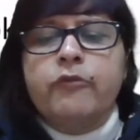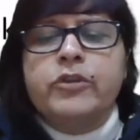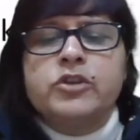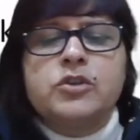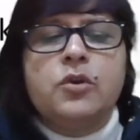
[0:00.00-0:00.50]

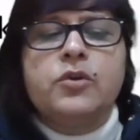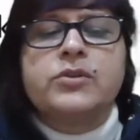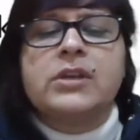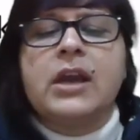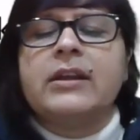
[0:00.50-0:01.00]
which
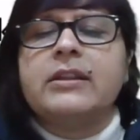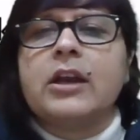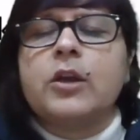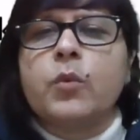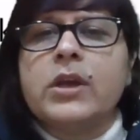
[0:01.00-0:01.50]
looks at
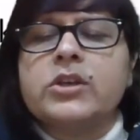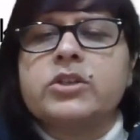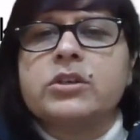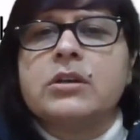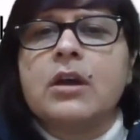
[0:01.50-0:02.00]
the
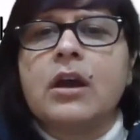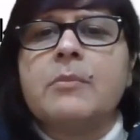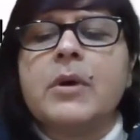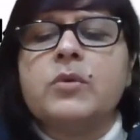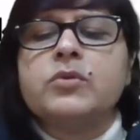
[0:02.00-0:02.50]
question
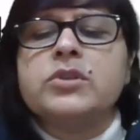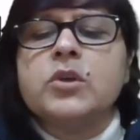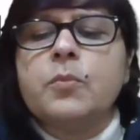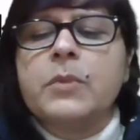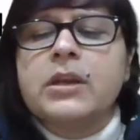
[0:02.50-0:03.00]
about
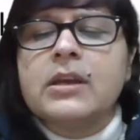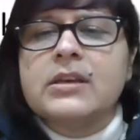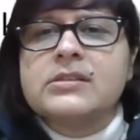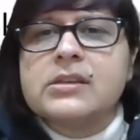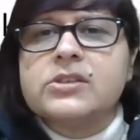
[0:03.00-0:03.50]
human
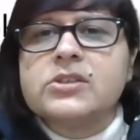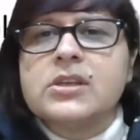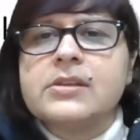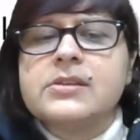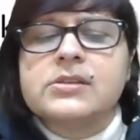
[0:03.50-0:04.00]

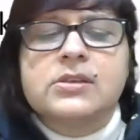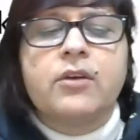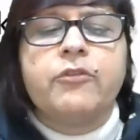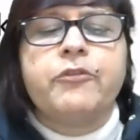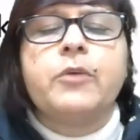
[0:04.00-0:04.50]
existence
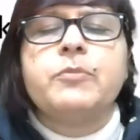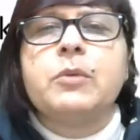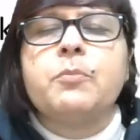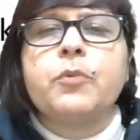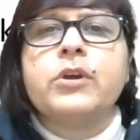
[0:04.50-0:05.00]
from
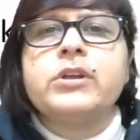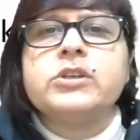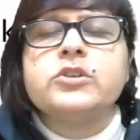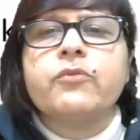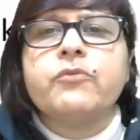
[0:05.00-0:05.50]
the
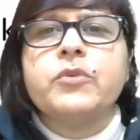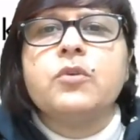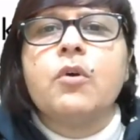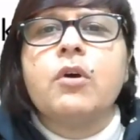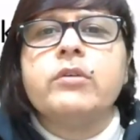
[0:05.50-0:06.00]
point of
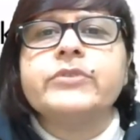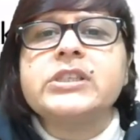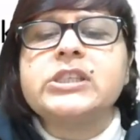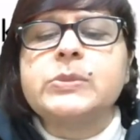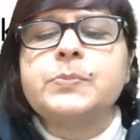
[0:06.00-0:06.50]
view of
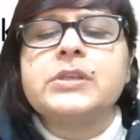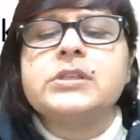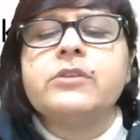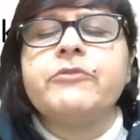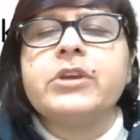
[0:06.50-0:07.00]
a
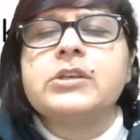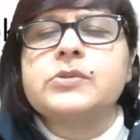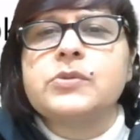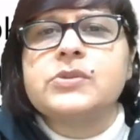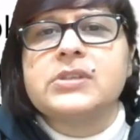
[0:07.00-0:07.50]
specific
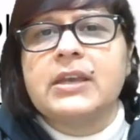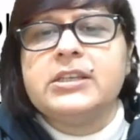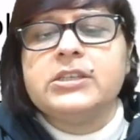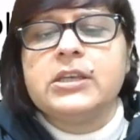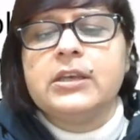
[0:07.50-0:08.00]

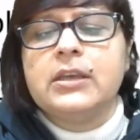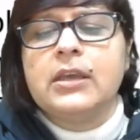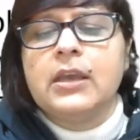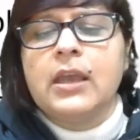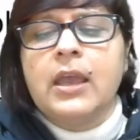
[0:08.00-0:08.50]
society
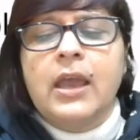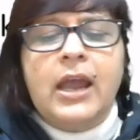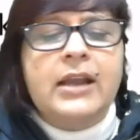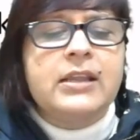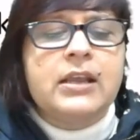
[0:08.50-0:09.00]

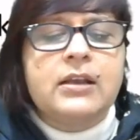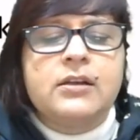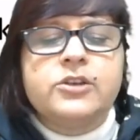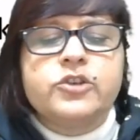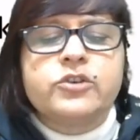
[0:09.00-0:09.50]
and the
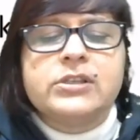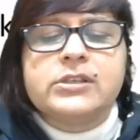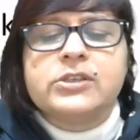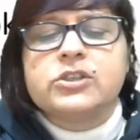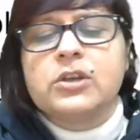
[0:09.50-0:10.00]
cultural
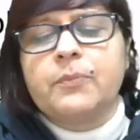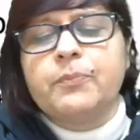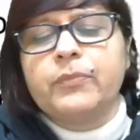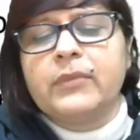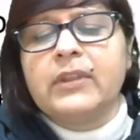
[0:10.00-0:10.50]

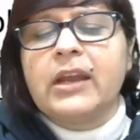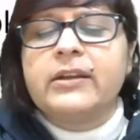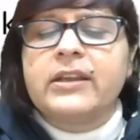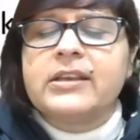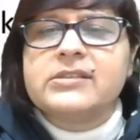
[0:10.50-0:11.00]
system
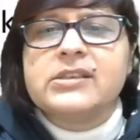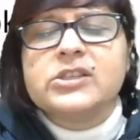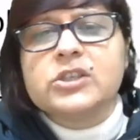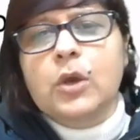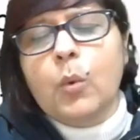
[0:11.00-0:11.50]
that
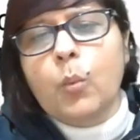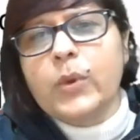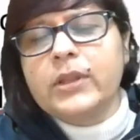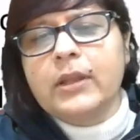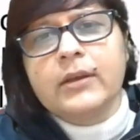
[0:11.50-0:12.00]
exists
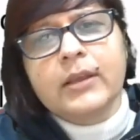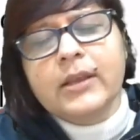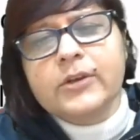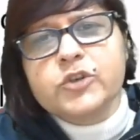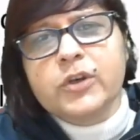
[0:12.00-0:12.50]
within
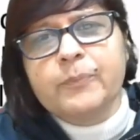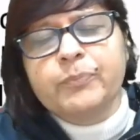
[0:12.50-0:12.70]
it.